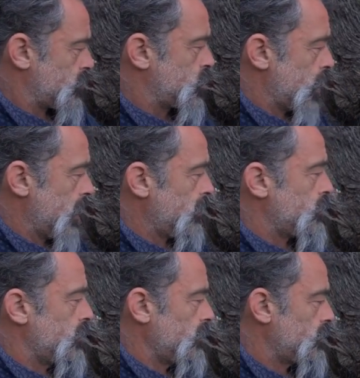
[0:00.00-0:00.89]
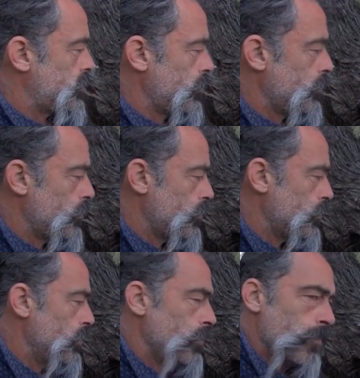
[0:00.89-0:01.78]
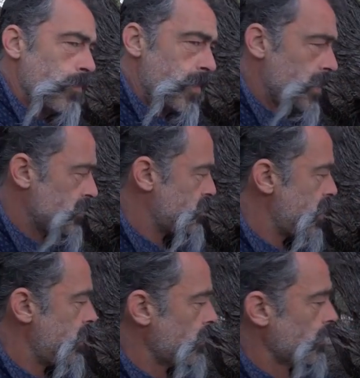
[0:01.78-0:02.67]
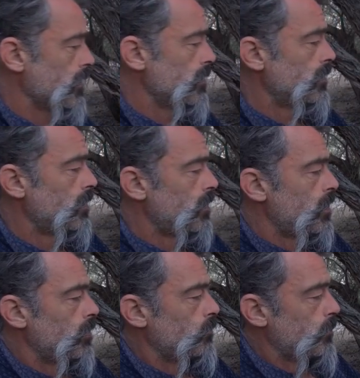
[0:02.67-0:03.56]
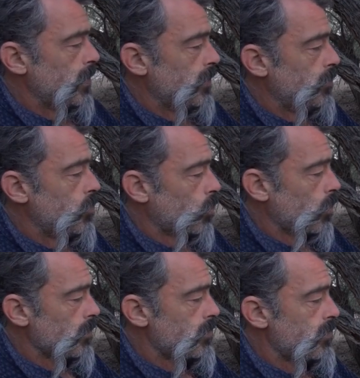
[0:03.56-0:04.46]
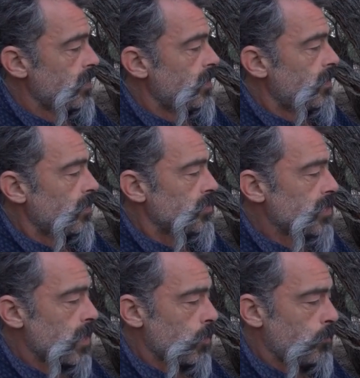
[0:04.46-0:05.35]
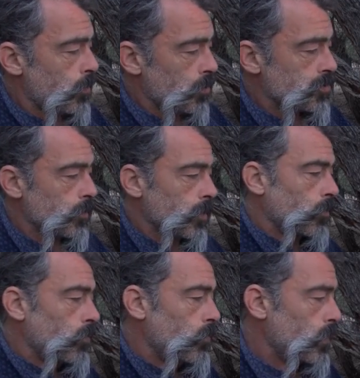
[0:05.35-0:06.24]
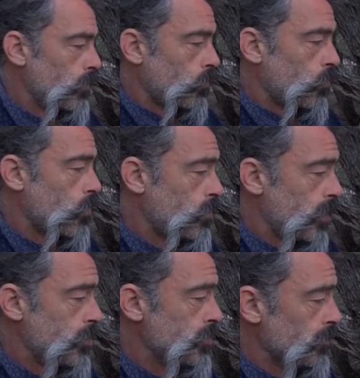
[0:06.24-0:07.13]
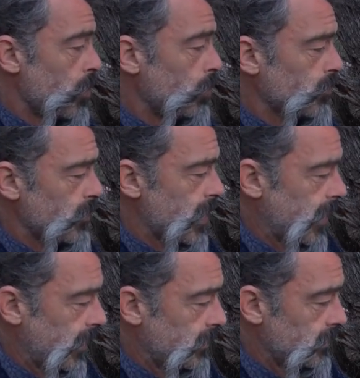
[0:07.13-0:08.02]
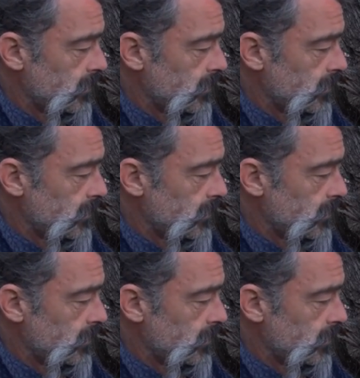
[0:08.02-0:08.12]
changed it to this here would be a north-south pole, so when the rotation alternating